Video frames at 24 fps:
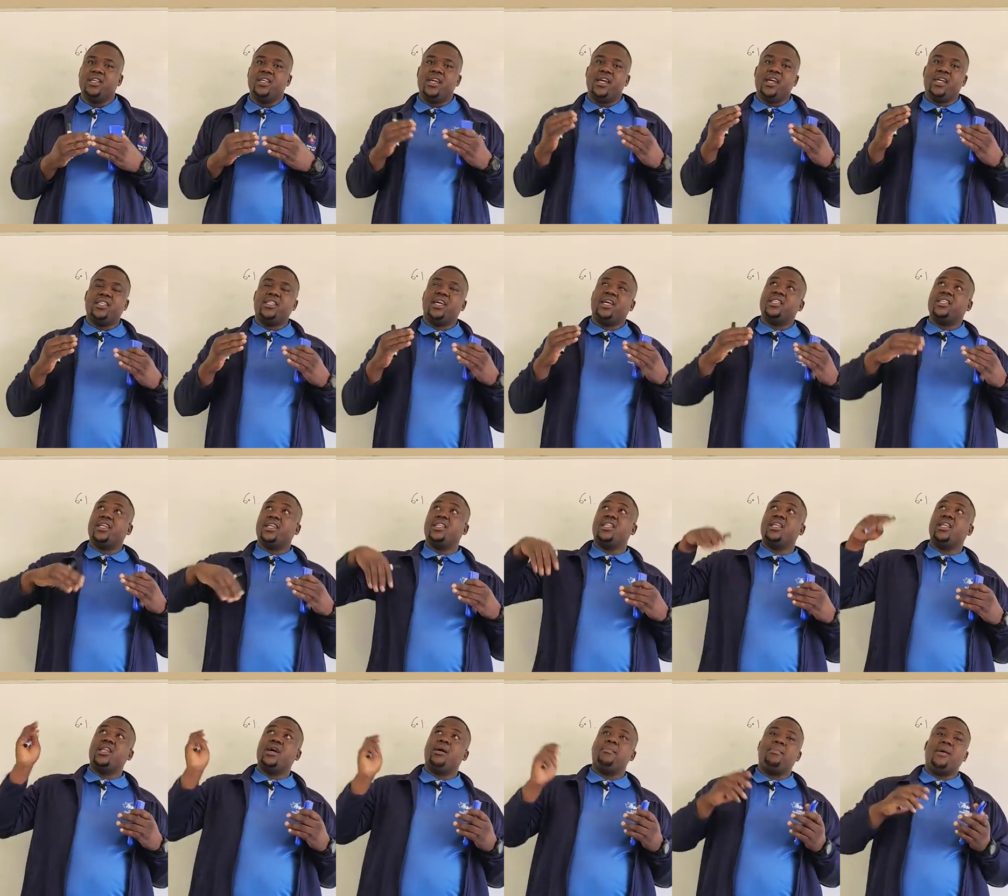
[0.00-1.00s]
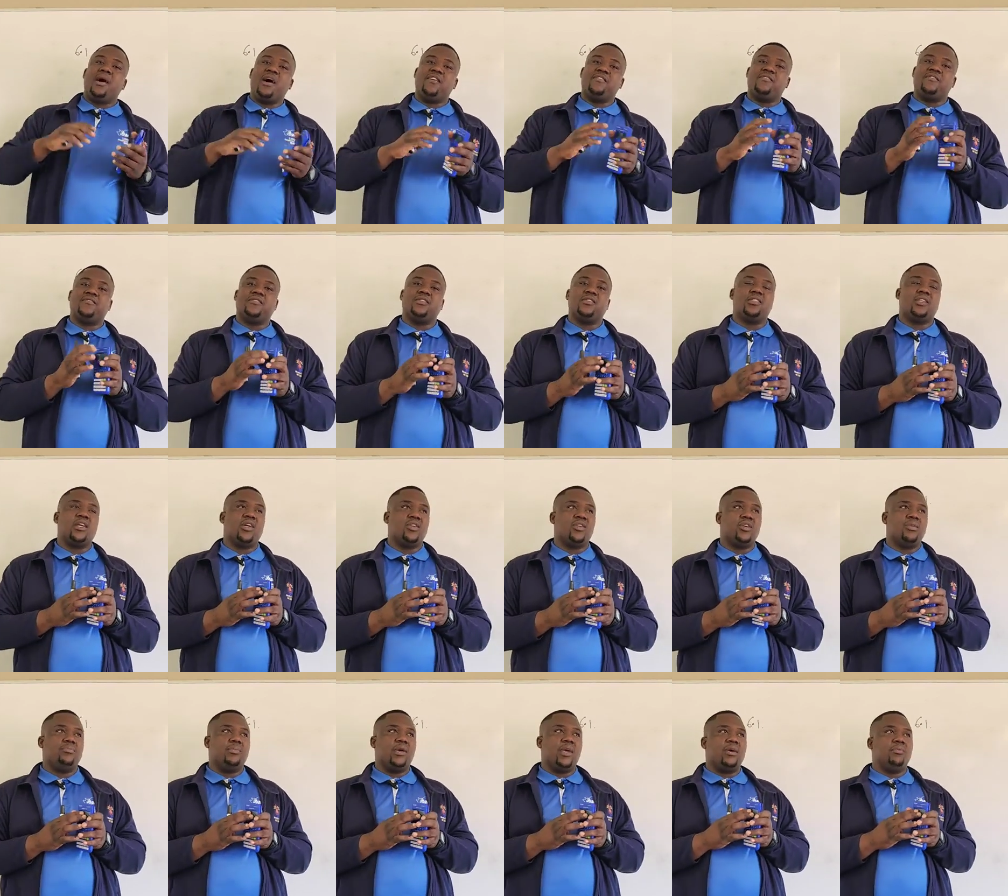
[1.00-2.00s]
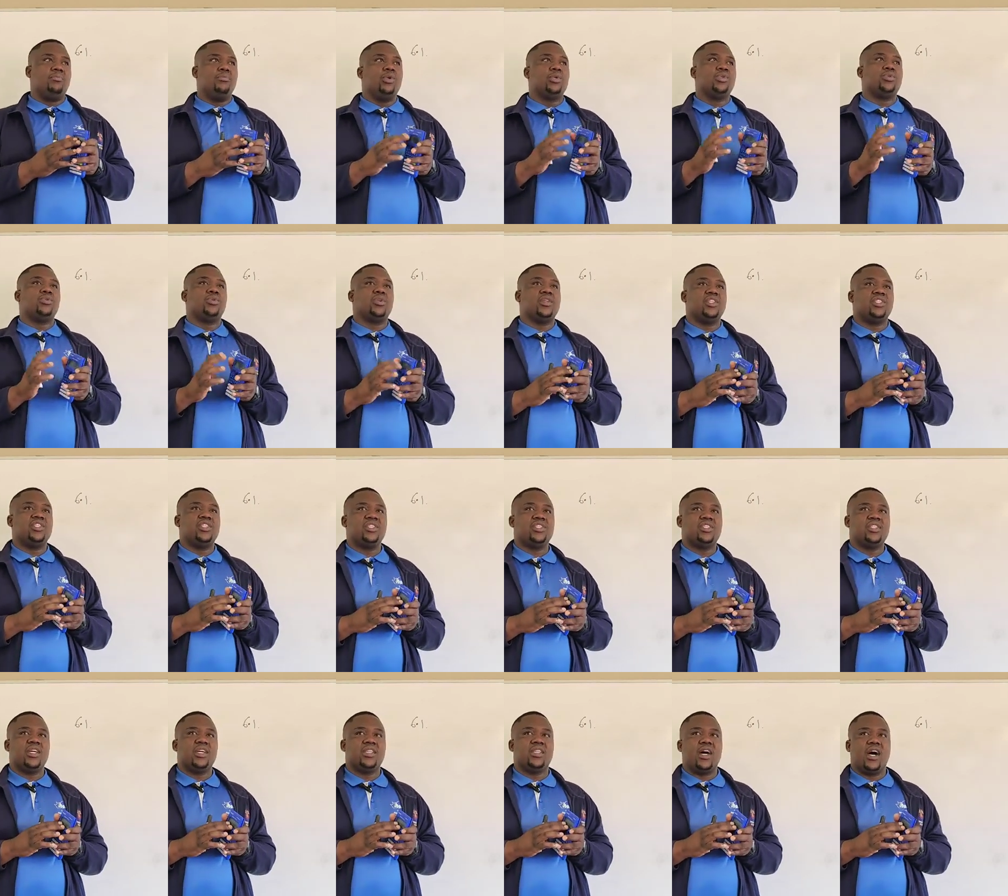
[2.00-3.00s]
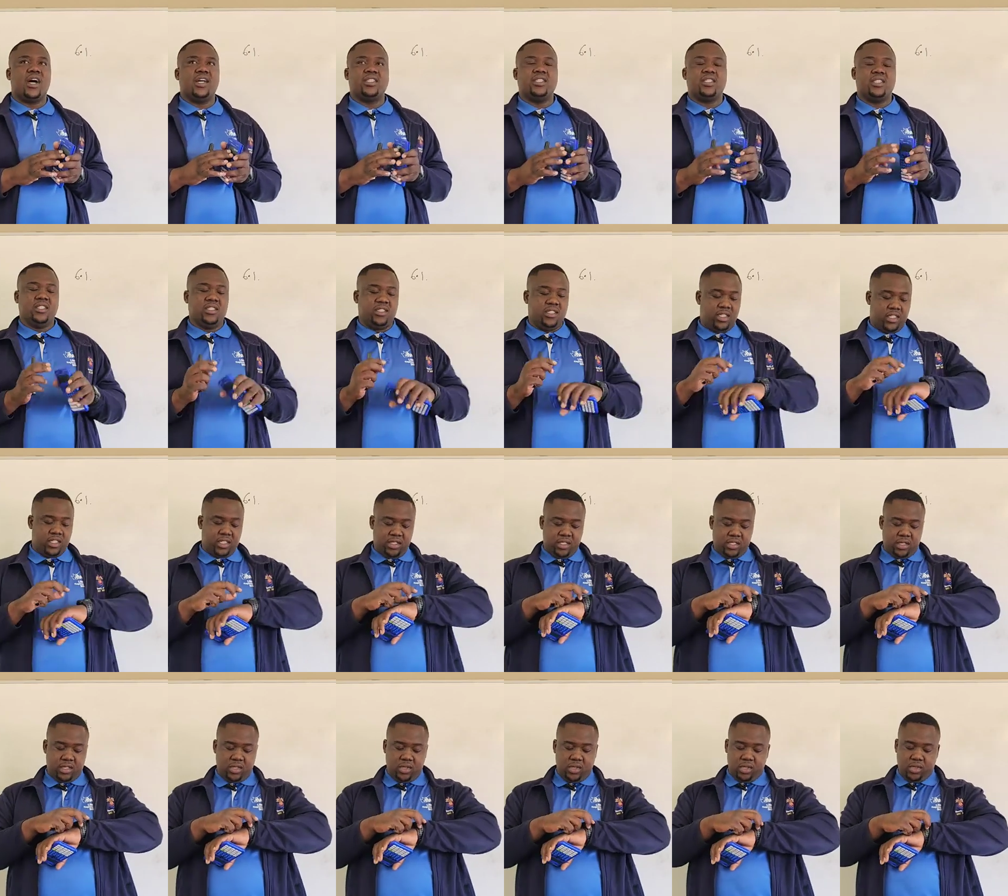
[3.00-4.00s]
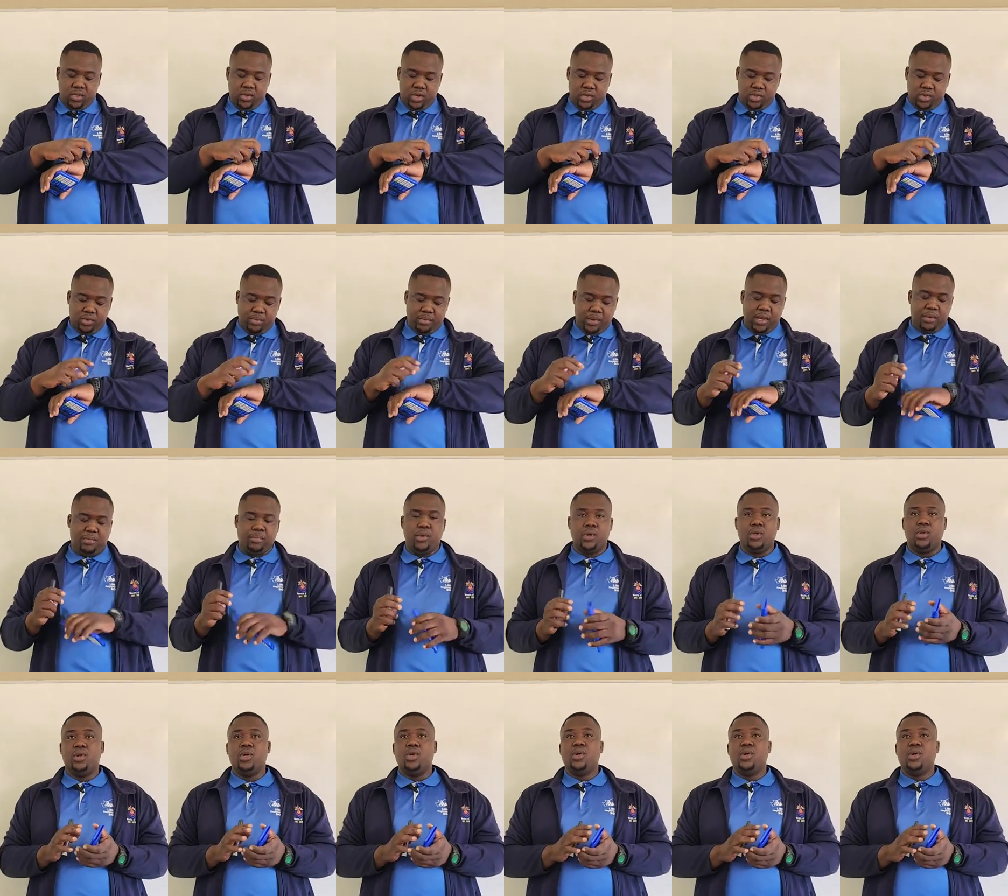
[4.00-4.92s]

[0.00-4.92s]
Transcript: 800 and above, it cannot be able to register that. It's not going to be able